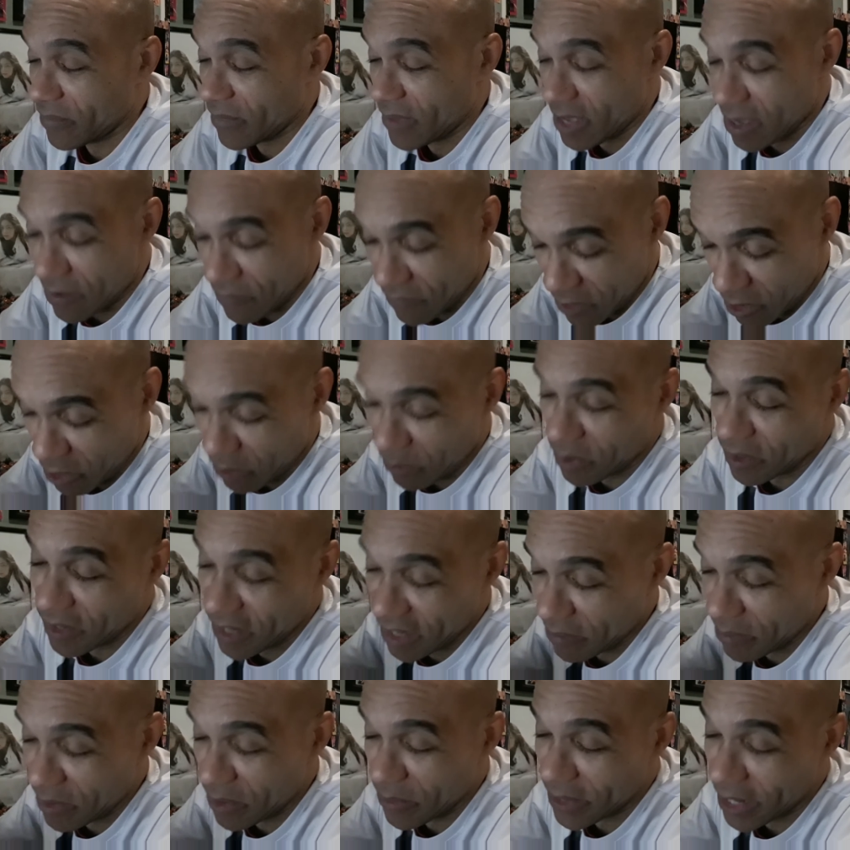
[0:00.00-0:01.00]
If you don't
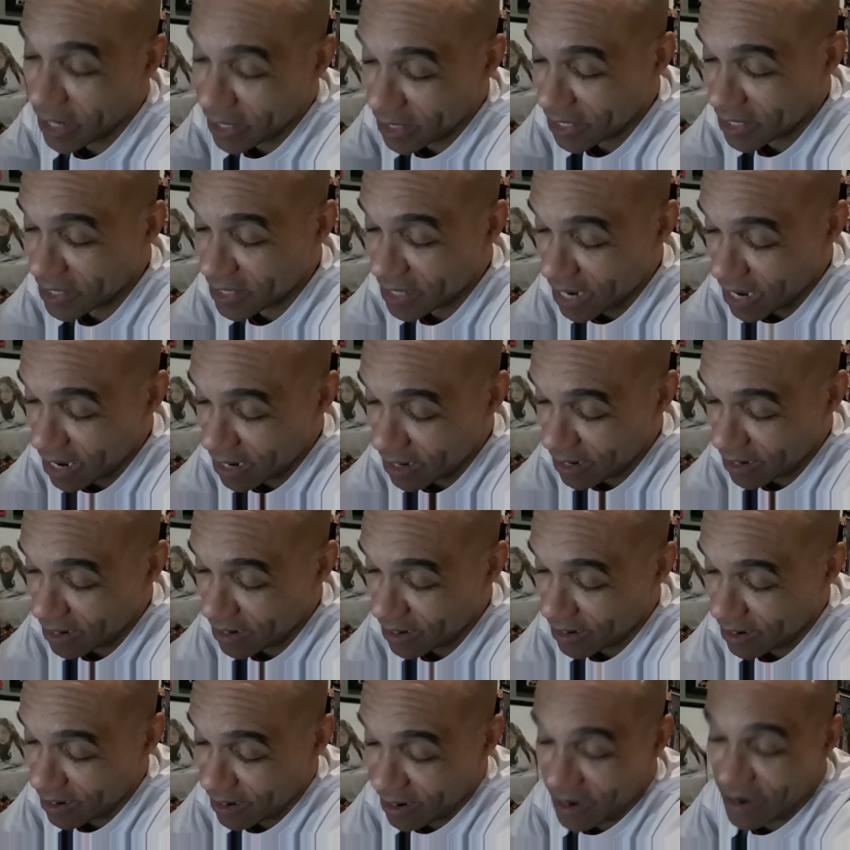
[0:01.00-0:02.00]
believe me what I just said,
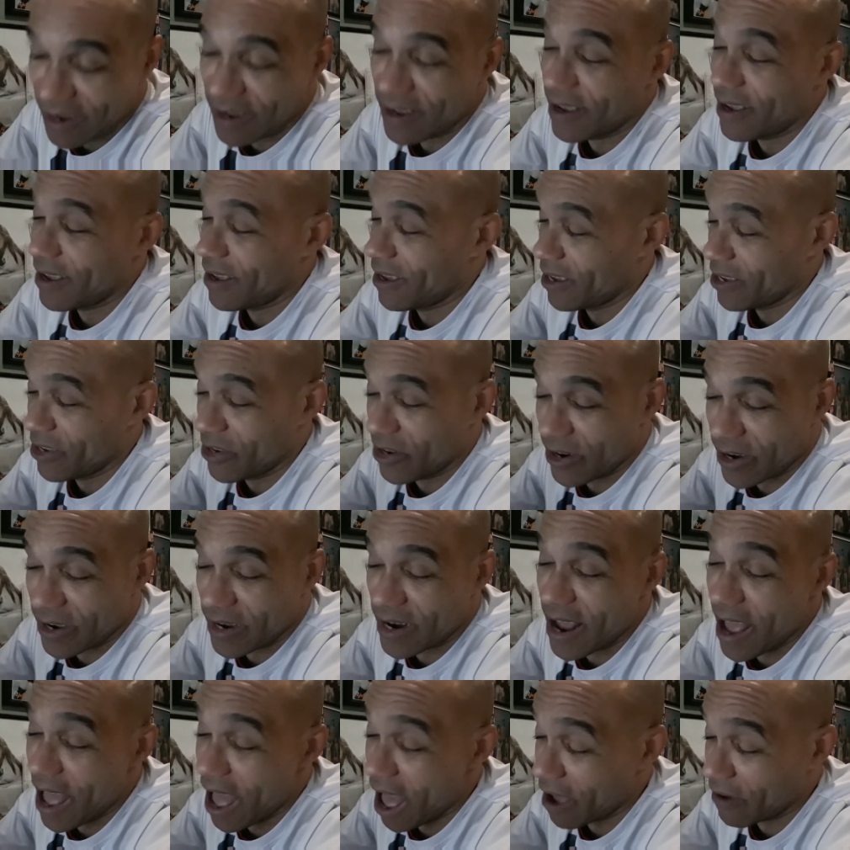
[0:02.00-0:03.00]
you're
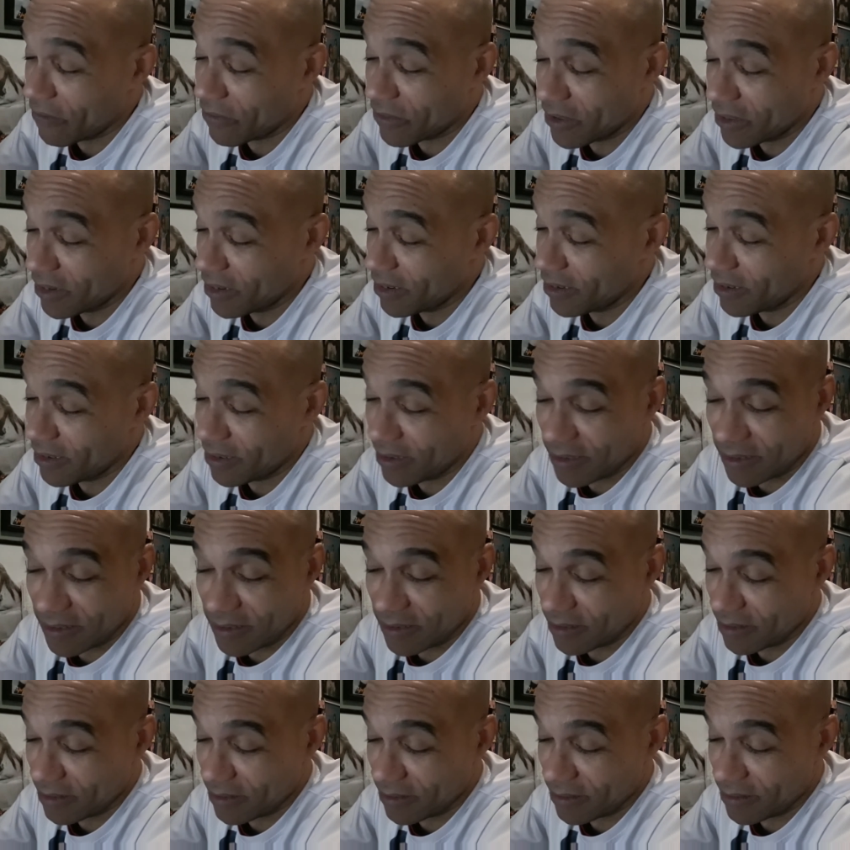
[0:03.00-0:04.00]
gonna have to
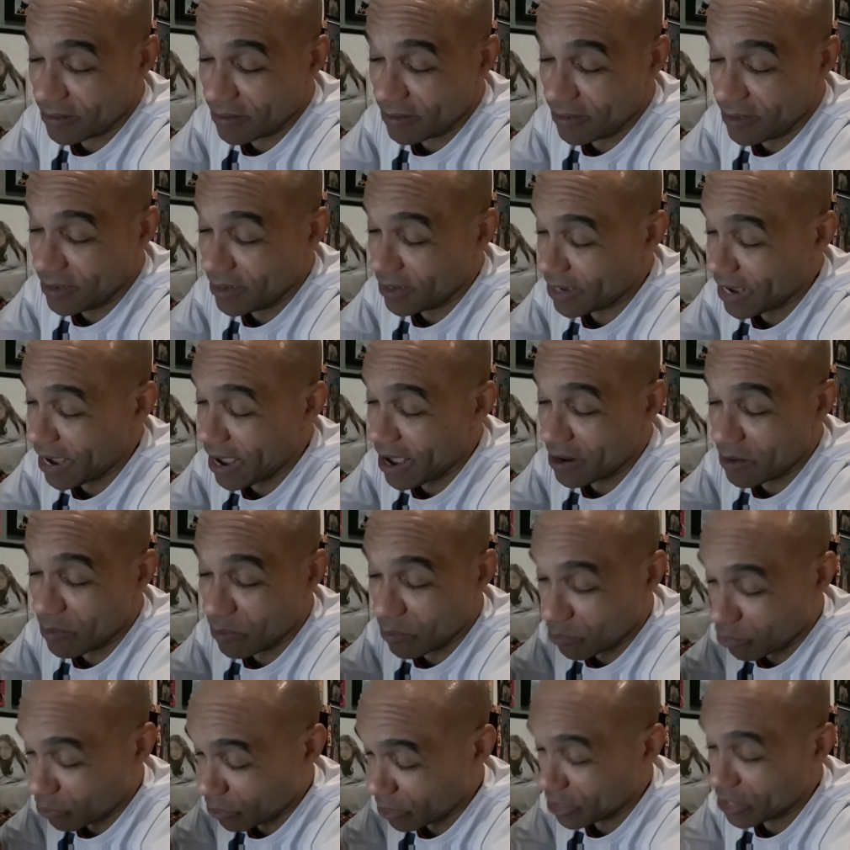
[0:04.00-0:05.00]
look
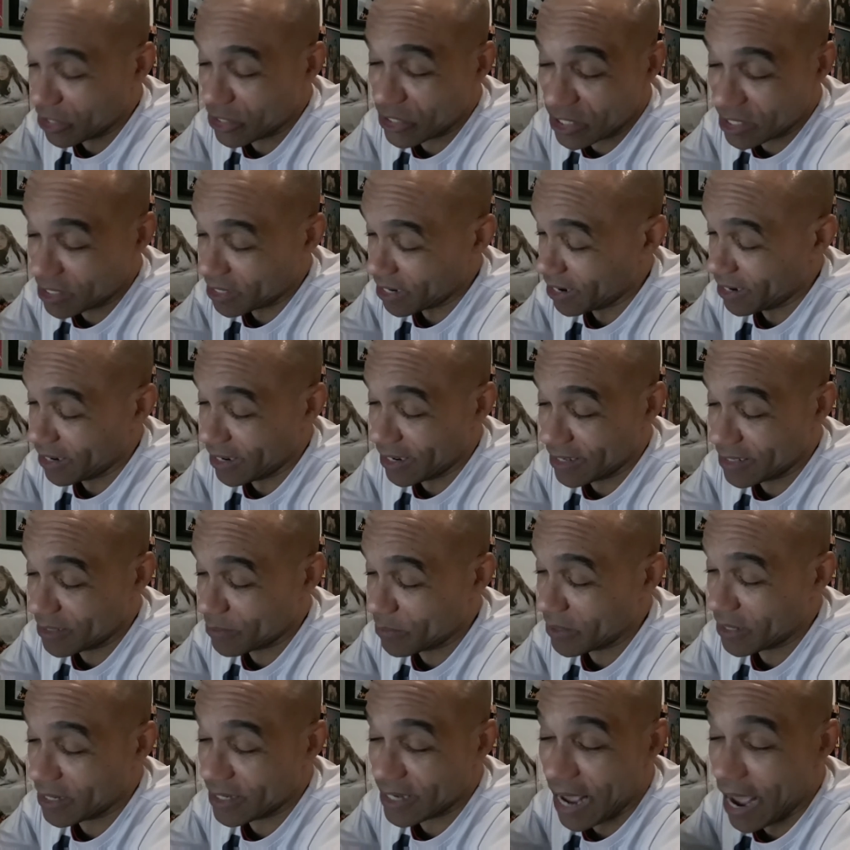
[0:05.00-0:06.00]
at British studies
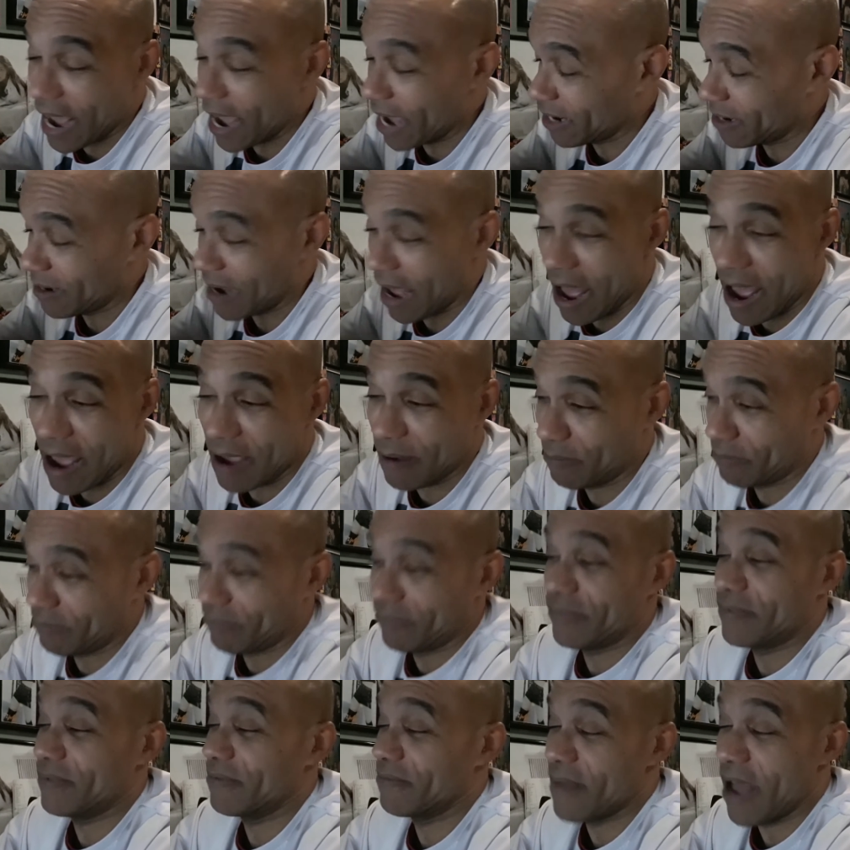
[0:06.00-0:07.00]
because I'm
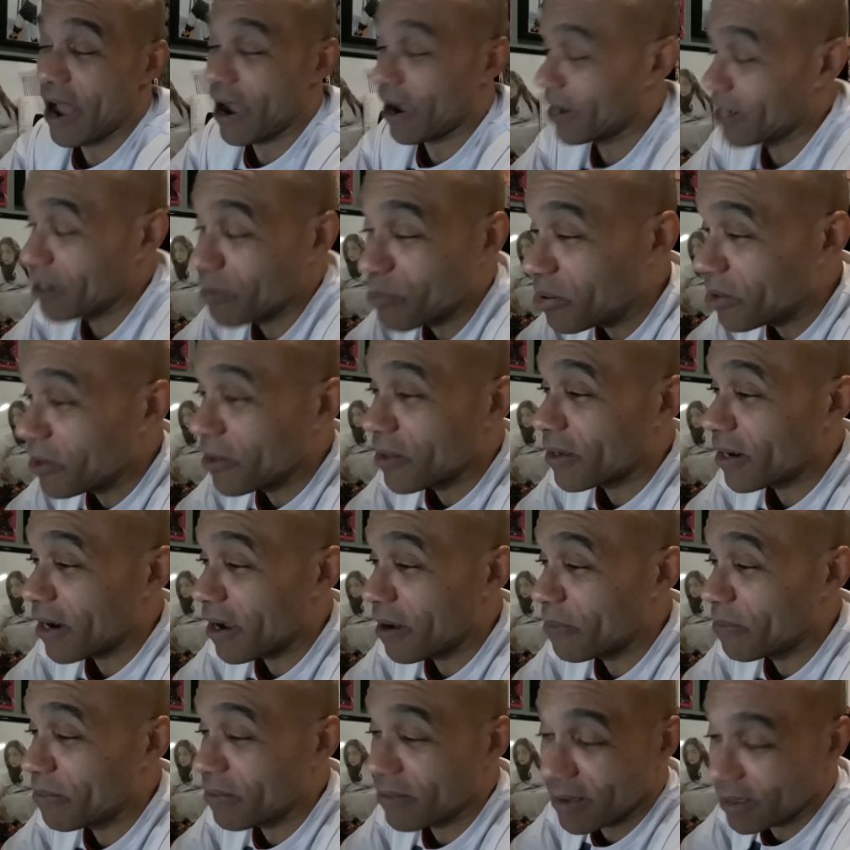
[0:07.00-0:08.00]
not gonna pull it up.